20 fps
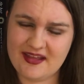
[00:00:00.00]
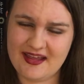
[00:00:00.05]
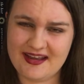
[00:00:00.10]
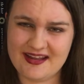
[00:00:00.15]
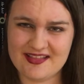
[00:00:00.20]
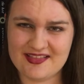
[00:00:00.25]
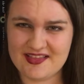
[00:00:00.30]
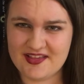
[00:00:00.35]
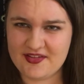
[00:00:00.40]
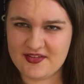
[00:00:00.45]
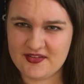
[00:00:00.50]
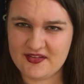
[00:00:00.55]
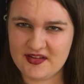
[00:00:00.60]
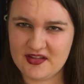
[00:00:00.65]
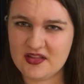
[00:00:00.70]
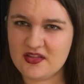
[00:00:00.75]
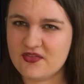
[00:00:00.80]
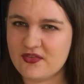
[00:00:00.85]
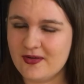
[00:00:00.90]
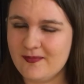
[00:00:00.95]
at a
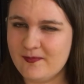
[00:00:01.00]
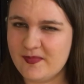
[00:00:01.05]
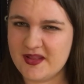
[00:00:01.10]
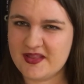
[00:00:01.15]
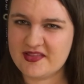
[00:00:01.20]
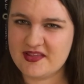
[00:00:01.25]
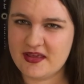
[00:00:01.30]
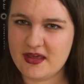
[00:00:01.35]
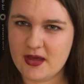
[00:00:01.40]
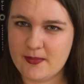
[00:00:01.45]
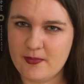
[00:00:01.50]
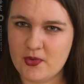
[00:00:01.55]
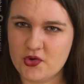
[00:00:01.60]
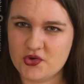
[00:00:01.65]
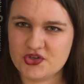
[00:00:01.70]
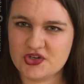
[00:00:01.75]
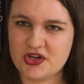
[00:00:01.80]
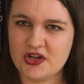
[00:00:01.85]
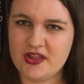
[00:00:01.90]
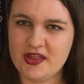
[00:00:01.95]
distance from Binti
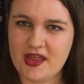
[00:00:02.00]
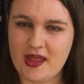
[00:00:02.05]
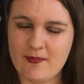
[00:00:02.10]
emotionally.